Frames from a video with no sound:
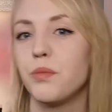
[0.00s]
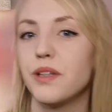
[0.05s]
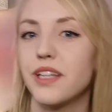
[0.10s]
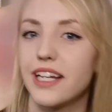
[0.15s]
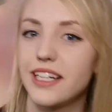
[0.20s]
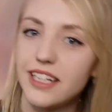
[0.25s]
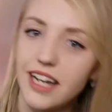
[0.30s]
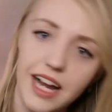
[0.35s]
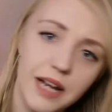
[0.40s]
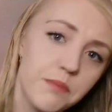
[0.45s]
be
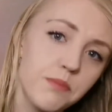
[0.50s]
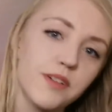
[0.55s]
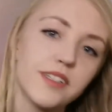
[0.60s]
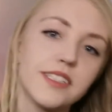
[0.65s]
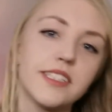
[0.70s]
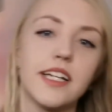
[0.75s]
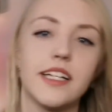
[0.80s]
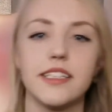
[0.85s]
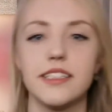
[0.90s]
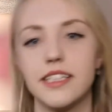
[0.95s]
like
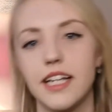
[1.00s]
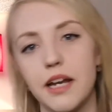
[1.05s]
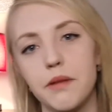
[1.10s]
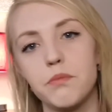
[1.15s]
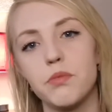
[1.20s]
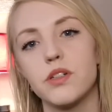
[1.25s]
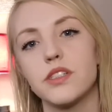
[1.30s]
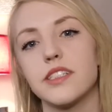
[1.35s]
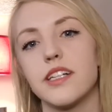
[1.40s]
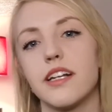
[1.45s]
9%,
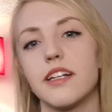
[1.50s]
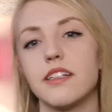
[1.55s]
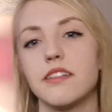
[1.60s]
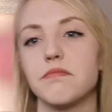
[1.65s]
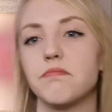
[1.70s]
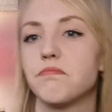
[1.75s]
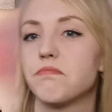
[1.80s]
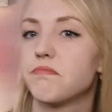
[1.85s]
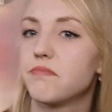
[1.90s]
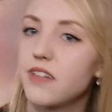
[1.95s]
10%,
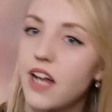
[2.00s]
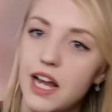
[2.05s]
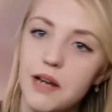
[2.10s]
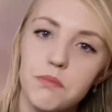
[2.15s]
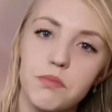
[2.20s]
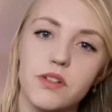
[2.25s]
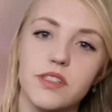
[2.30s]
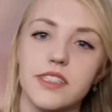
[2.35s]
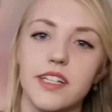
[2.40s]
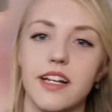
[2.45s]

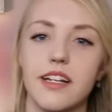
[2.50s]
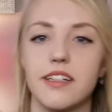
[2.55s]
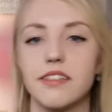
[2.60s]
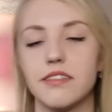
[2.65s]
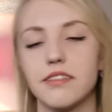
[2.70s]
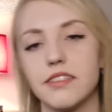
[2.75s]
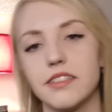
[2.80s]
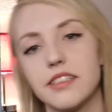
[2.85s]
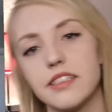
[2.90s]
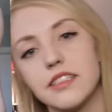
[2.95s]
9%,
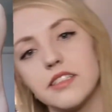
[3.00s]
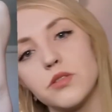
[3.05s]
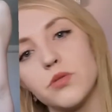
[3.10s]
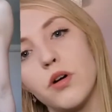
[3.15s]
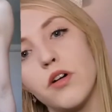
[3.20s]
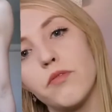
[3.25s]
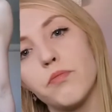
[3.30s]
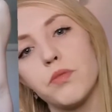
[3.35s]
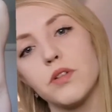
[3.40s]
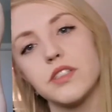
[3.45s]

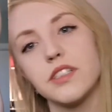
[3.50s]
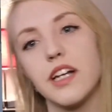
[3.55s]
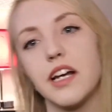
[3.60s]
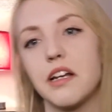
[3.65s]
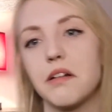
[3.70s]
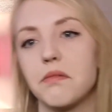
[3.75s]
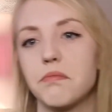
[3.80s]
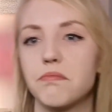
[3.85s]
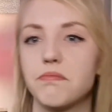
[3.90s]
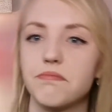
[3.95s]

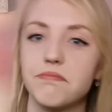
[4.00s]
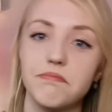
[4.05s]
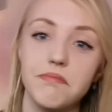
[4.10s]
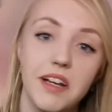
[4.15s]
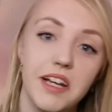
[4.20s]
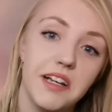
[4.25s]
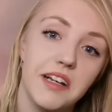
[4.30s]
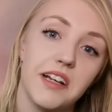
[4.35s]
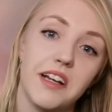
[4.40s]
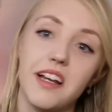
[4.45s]
12%, meh.